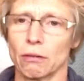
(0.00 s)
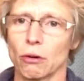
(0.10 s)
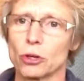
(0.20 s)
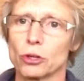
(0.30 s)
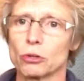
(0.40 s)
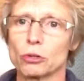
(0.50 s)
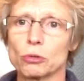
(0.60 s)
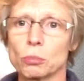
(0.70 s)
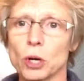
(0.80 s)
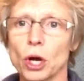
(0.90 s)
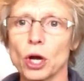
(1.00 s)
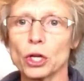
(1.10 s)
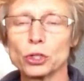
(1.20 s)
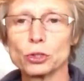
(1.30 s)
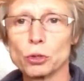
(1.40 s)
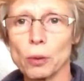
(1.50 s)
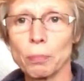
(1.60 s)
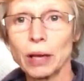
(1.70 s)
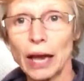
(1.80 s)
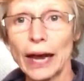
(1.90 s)
Or you do a
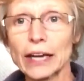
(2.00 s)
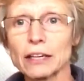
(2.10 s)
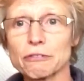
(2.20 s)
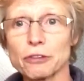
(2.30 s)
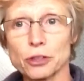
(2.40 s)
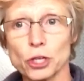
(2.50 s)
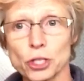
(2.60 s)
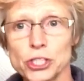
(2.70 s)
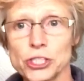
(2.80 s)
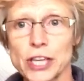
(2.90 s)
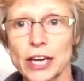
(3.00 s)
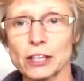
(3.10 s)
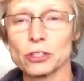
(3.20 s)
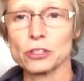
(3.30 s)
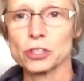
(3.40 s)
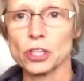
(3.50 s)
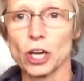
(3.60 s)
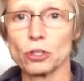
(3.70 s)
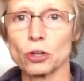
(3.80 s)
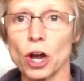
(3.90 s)
plank for 30 seconds
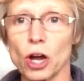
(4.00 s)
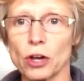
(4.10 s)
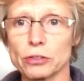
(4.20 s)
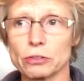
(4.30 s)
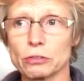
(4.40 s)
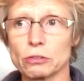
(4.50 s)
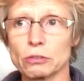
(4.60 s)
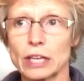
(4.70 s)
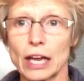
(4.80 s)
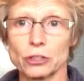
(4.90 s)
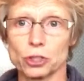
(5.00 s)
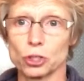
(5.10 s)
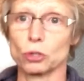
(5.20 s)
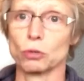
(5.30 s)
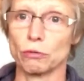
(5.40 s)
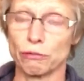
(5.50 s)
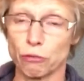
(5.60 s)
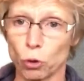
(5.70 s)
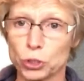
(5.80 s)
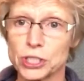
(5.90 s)
and you can't get to
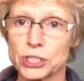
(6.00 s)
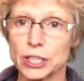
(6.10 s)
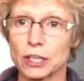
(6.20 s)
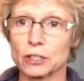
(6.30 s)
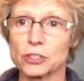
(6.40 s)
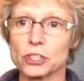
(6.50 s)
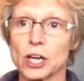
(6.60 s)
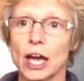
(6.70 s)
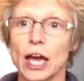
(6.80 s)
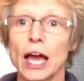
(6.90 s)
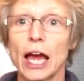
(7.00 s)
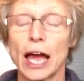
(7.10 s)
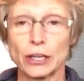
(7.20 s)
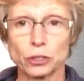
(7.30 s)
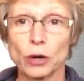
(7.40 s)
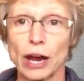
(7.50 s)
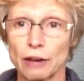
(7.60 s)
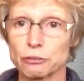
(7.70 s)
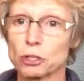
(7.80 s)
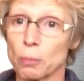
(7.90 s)
40 seconds and you
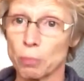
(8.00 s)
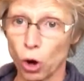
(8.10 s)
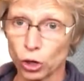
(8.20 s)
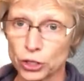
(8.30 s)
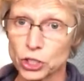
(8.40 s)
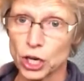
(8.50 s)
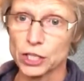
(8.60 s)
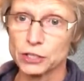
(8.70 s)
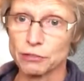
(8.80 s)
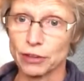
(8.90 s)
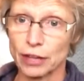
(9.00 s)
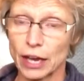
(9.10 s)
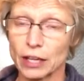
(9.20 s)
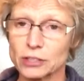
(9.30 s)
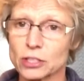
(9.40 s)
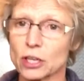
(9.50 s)
have to apologize for that.